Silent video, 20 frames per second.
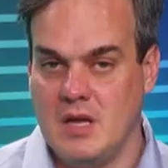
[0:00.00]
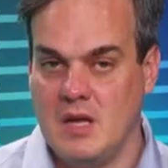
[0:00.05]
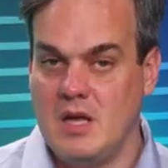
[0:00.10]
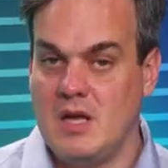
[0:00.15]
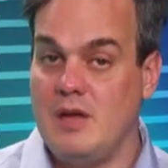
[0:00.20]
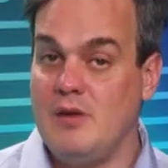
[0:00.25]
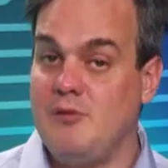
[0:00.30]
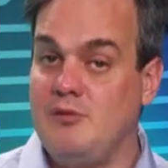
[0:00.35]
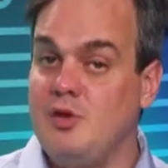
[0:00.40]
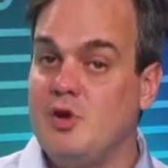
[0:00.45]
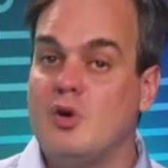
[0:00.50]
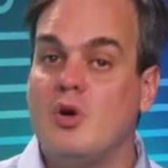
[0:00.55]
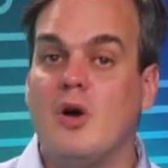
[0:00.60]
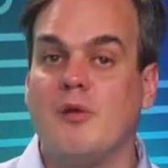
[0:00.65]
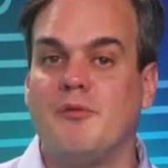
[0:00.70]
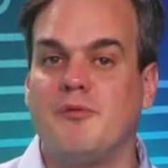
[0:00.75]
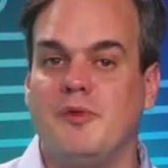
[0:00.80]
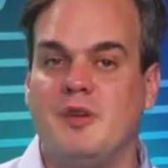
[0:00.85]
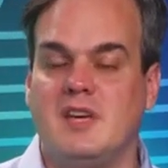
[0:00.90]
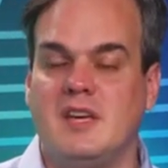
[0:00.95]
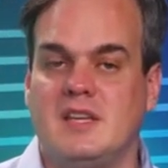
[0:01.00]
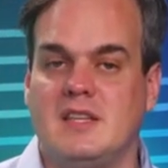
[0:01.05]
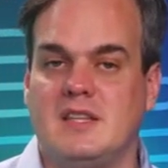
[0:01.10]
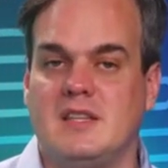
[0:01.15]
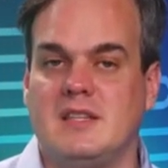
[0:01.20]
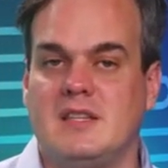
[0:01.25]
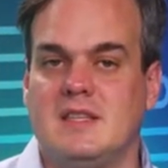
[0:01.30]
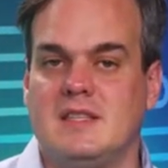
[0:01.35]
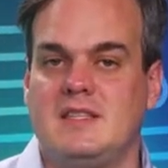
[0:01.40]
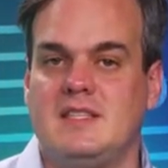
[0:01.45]
If you configure
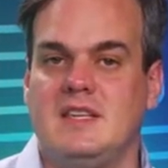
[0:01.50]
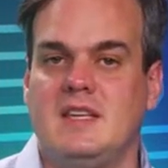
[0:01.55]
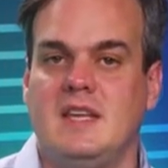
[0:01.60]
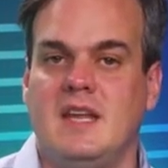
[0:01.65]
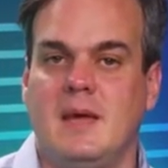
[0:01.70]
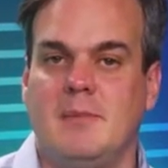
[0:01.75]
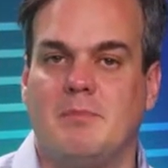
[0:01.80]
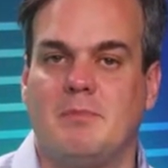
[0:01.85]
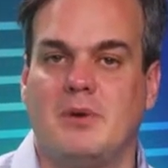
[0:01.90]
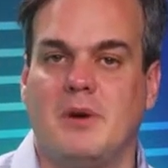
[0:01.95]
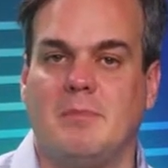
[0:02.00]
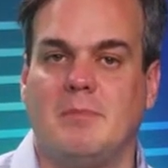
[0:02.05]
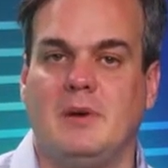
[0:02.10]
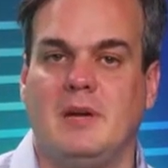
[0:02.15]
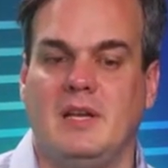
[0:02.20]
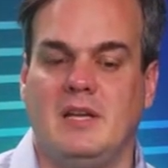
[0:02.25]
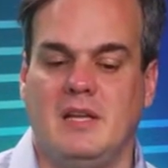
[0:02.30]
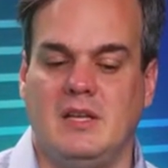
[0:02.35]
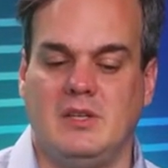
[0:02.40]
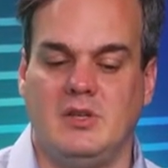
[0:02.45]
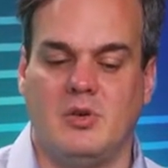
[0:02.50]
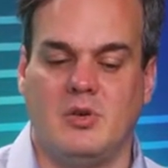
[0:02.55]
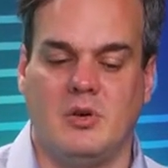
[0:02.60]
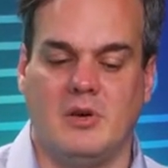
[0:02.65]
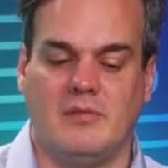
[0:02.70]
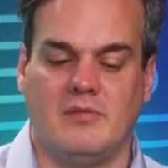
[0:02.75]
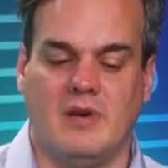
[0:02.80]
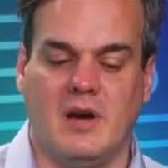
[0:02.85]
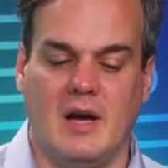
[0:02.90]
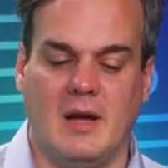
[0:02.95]
the CNAME properly in your
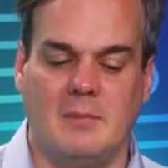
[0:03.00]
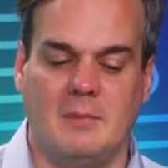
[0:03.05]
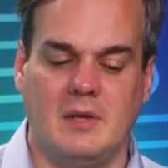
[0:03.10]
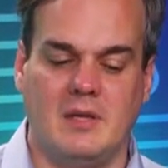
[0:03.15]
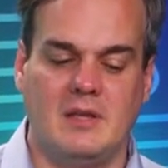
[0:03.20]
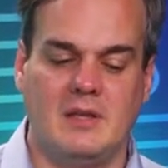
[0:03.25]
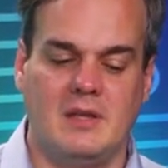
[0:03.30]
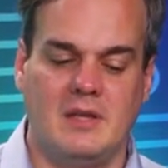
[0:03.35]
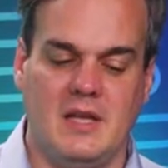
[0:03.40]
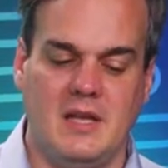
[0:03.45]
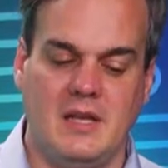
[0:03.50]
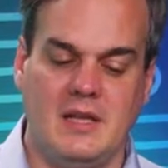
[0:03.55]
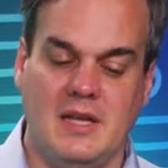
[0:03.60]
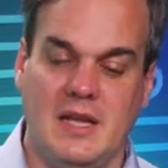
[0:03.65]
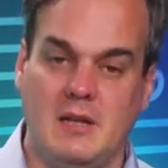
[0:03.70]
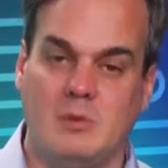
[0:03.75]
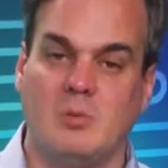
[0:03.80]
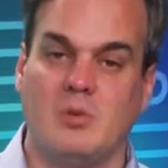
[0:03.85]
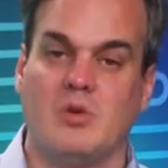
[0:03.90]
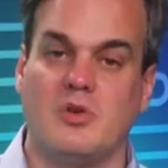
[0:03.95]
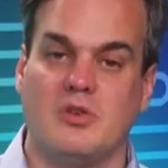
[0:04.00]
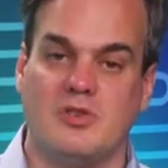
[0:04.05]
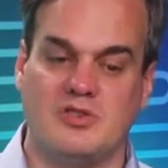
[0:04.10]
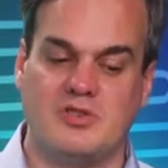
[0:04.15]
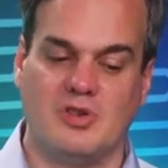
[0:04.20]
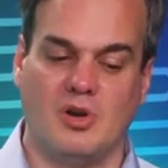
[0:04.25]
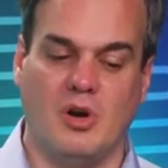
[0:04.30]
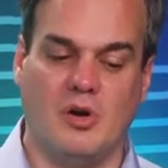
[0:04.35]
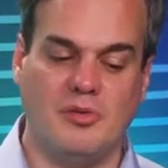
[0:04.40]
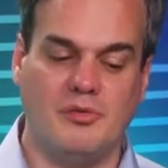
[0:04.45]
environment, then that will
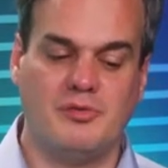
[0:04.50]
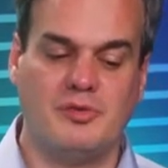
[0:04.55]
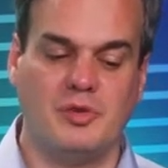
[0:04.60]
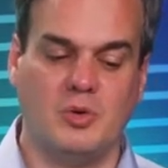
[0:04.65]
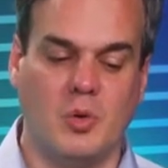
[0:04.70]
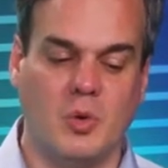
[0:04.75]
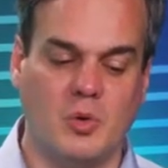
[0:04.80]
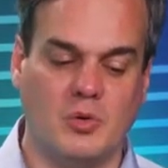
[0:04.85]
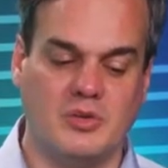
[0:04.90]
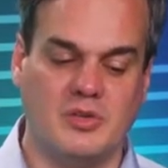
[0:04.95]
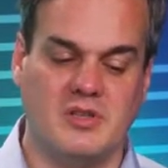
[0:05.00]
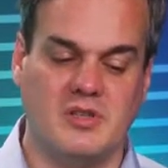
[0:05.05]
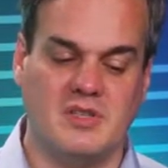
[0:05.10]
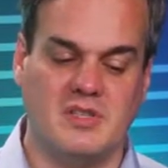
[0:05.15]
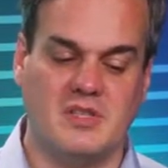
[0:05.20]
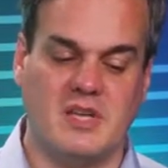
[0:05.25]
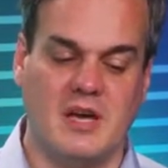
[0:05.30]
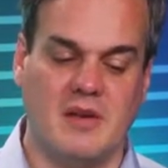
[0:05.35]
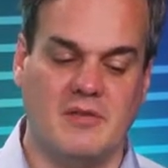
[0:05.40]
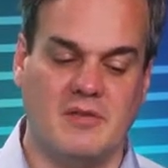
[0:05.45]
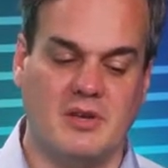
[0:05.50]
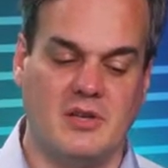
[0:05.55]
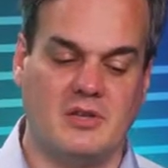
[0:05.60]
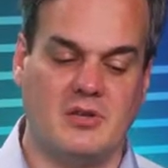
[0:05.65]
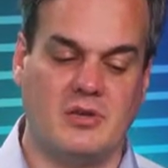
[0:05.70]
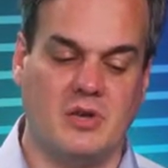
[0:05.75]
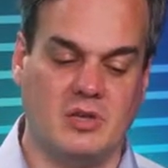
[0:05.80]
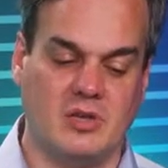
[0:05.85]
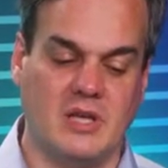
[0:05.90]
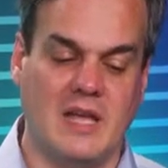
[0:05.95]
resolve to
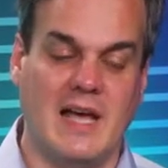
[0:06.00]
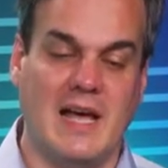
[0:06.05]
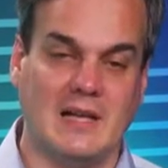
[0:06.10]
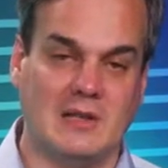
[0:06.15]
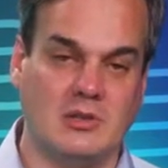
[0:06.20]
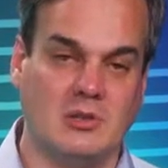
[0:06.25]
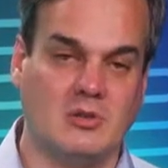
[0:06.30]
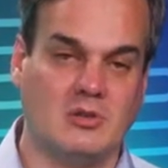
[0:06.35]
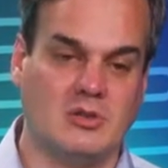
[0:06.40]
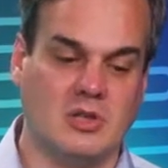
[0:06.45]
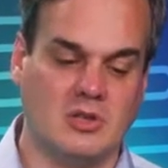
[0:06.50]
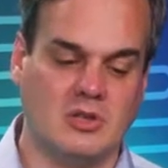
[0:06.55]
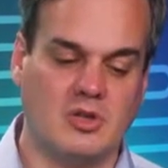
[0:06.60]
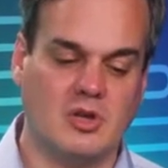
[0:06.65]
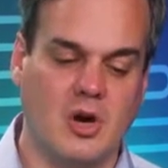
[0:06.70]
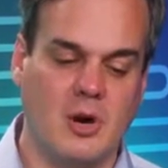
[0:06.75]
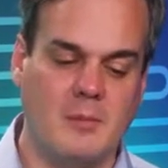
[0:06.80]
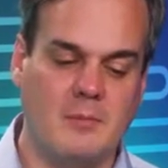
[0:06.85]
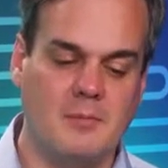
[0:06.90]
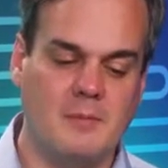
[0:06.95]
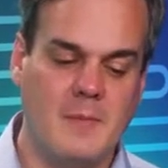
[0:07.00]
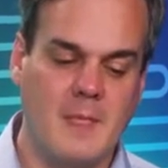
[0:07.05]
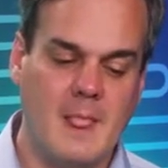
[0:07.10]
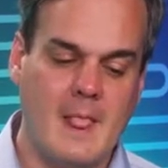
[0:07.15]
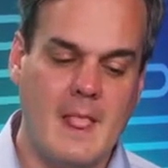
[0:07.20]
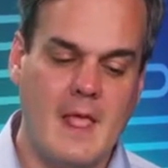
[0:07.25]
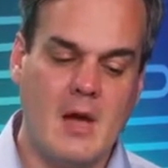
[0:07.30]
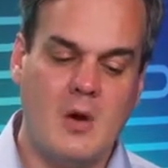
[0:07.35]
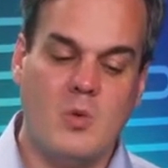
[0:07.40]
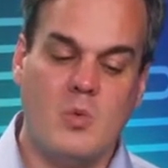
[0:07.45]
autodiscover.outlook.com,
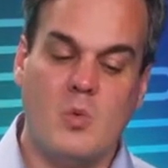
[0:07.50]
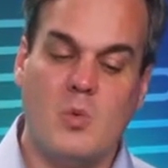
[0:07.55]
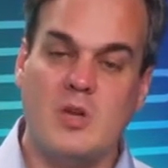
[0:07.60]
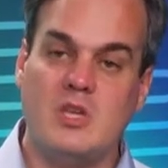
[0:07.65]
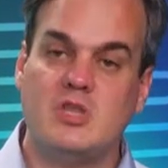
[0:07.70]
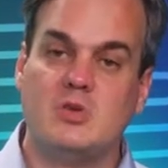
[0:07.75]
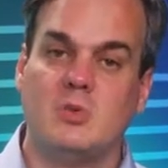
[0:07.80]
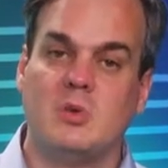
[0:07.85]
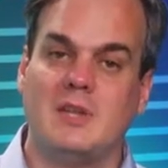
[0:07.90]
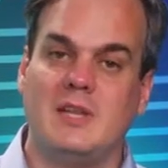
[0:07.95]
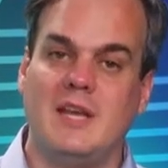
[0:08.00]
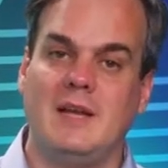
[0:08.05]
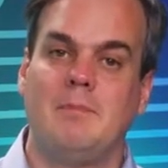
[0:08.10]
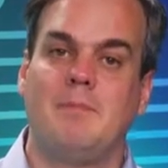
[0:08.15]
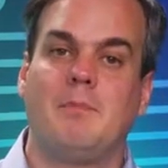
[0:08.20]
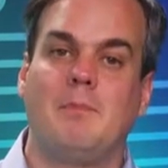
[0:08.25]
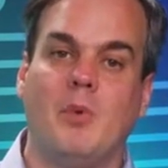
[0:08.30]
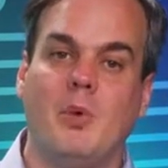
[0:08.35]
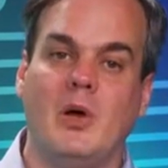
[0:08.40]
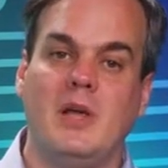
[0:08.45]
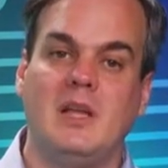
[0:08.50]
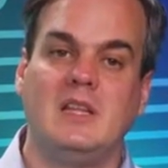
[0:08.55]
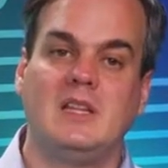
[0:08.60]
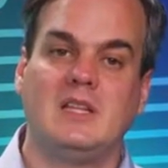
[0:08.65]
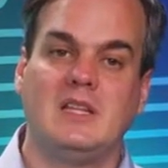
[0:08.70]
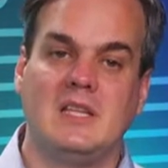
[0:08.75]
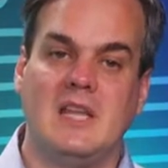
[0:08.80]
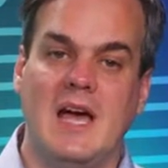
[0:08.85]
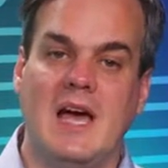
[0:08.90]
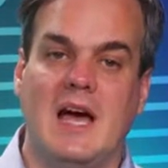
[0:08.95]
which will then point
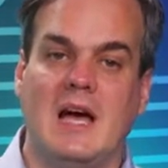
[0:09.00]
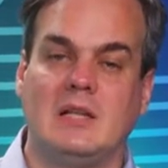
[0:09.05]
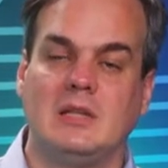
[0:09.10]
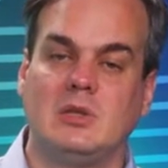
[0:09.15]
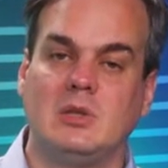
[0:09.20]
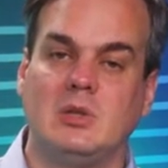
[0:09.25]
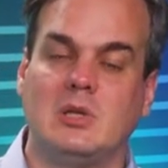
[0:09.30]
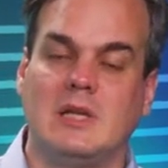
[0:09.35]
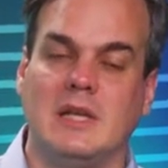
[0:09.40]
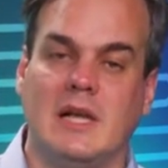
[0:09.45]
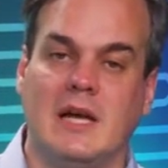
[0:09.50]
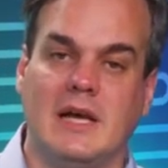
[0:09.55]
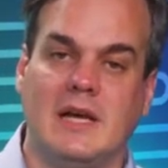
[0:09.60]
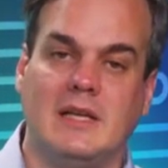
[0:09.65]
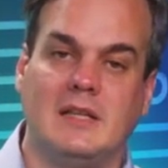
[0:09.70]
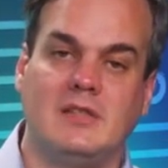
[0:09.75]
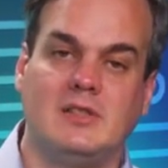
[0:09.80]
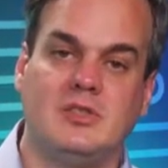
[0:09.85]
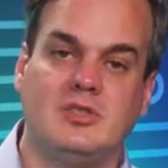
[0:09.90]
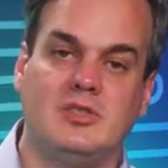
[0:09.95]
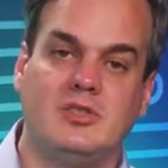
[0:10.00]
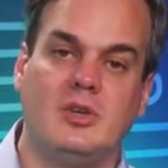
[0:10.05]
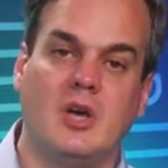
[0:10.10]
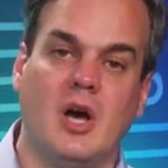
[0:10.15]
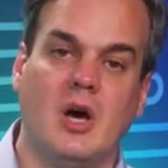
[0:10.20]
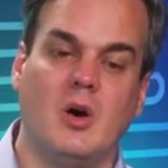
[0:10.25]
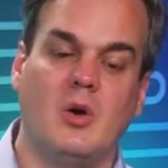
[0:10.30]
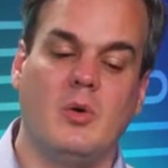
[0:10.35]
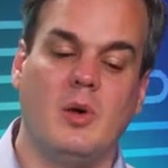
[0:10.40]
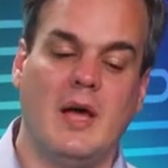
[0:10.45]
the Outlook client to
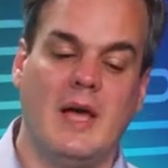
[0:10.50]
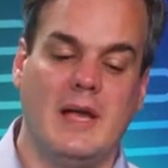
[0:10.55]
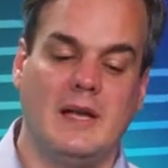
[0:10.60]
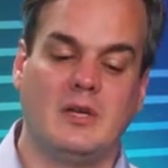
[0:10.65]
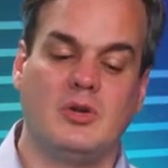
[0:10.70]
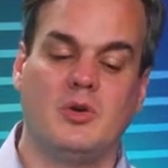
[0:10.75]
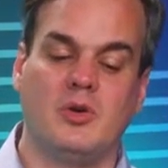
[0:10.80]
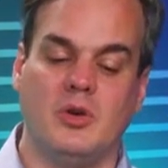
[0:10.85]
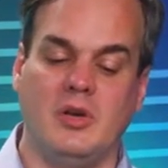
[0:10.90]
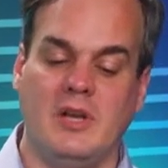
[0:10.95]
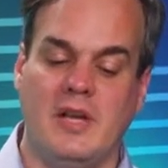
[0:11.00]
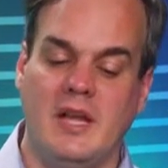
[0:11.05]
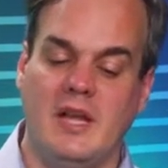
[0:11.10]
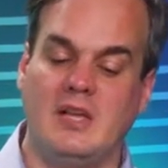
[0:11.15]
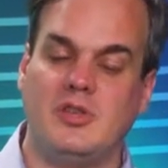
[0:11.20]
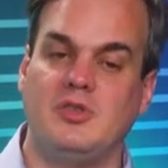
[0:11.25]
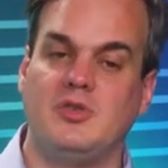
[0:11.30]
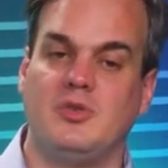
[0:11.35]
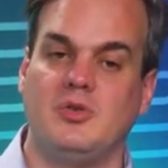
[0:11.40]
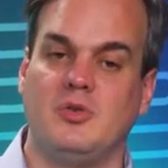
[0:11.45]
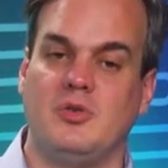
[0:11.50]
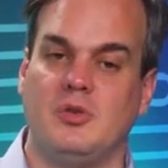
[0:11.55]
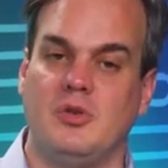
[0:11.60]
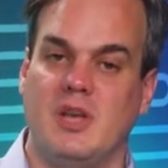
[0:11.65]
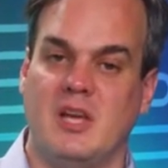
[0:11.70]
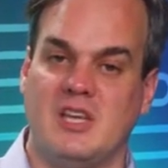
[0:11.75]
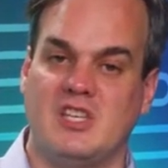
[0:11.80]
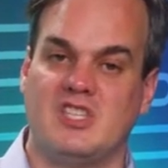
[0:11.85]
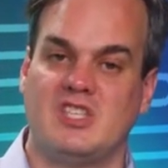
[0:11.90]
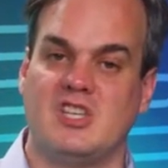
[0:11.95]
go and connect to
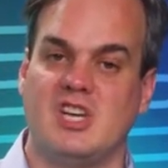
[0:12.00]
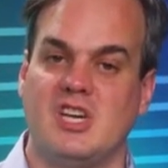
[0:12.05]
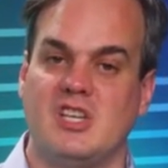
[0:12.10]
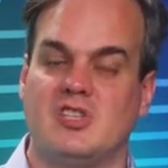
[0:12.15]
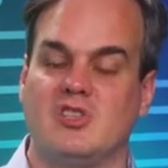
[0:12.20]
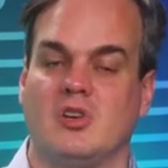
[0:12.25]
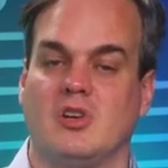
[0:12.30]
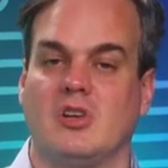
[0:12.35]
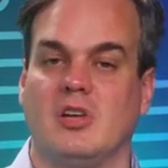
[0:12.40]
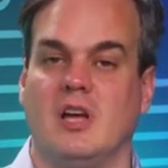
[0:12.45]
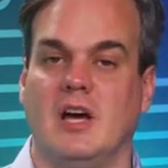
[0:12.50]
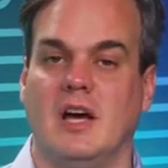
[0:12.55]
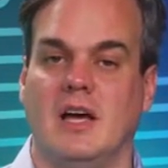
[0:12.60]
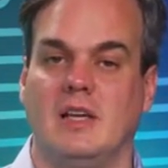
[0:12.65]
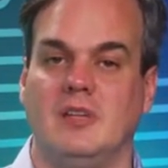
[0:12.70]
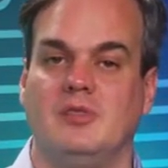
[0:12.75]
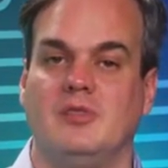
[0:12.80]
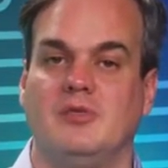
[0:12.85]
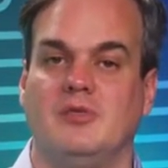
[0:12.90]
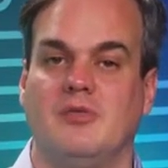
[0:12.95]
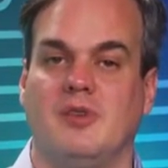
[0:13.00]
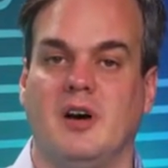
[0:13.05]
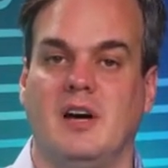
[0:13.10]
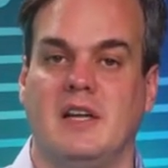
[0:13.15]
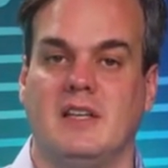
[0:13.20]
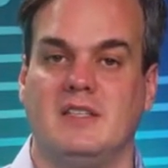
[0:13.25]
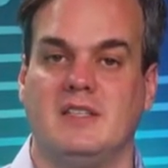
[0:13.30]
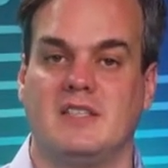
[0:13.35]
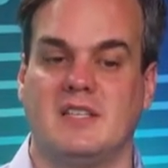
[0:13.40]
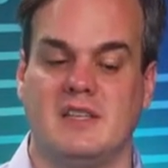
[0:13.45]
Exchange Online to
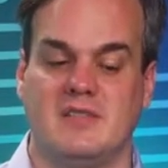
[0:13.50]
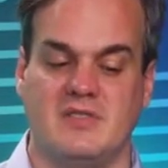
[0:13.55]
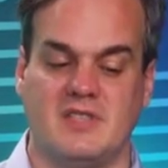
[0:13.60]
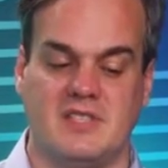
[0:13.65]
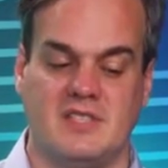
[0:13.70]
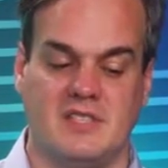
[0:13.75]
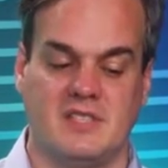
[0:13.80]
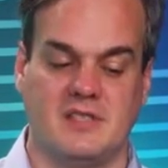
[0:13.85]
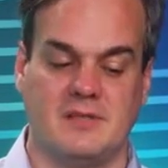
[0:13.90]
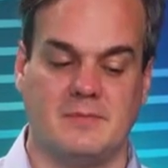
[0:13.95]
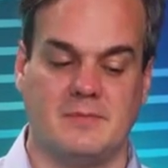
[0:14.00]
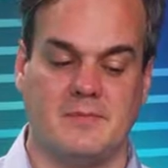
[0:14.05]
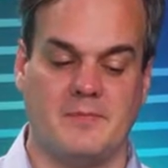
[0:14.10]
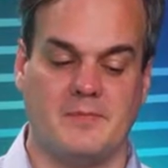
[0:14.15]
find services.